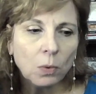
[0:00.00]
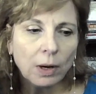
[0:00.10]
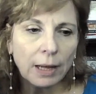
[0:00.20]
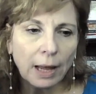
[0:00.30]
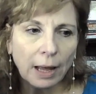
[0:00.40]
So
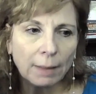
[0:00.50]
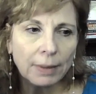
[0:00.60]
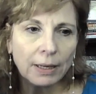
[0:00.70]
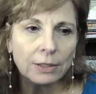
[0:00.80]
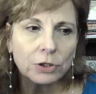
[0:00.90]
what
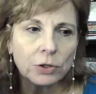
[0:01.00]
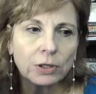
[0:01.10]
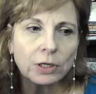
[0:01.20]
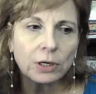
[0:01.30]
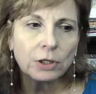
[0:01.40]
happened
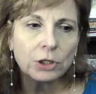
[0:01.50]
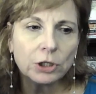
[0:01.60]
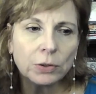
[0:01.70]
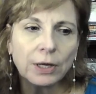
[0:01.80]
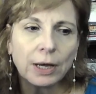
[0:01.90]
during
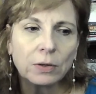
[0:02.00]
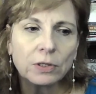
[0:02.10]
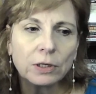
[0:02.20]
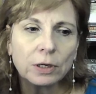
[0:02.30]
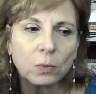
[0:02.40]

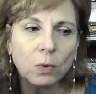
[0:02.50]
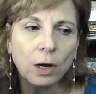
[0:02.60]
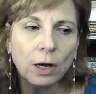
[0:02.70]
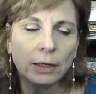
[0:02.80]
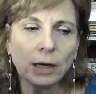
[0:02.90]

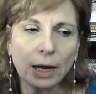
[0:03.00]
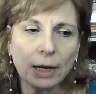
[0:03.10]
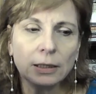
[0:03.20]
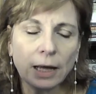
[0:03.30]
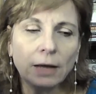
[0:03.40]
2001,
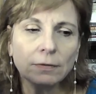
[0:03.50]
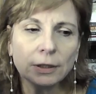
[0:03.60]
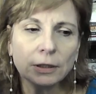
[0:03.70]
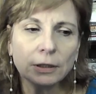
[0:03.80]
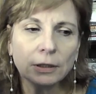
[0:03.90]

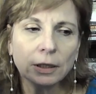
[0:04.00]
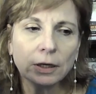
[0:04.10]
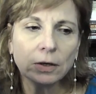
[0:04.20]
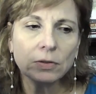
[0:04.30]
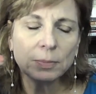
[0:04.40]
9/11,
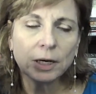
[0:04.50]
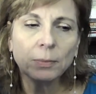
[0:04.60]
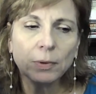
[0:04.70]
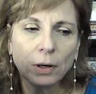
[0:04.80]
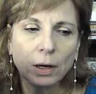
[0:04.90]

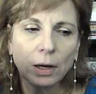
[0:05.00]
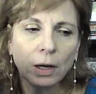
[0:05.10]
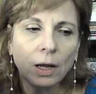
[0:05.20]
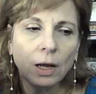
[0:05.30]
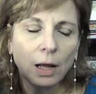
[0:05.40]
September
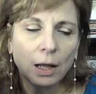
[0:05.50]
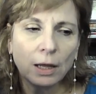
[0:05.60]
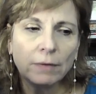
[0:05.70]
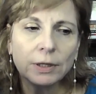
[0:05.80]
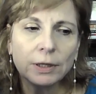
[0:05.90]

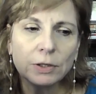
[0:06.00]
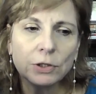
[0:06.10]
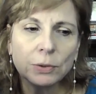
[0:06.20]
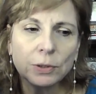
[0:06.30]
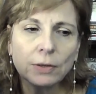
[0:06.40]
11th
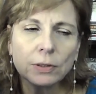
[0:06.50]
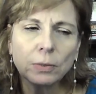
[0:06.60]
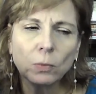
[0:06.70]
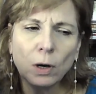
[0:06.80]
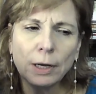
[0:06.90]
in
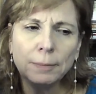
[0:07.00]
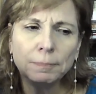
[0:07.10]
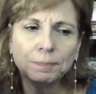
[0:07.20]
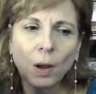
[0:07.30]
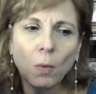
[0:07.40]

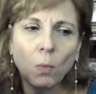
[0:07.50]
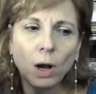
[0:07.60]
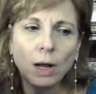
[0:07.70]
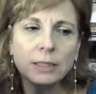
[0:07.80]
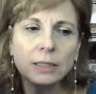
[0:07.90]
2001,
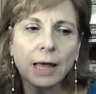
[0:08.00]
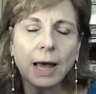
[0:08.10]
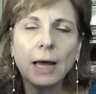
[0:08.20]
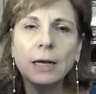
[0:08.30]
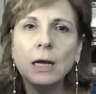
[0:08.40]
was
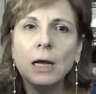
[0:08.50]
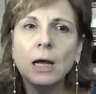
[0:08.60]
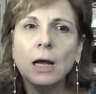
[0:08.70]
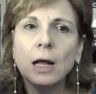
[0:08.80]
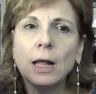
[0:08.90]
that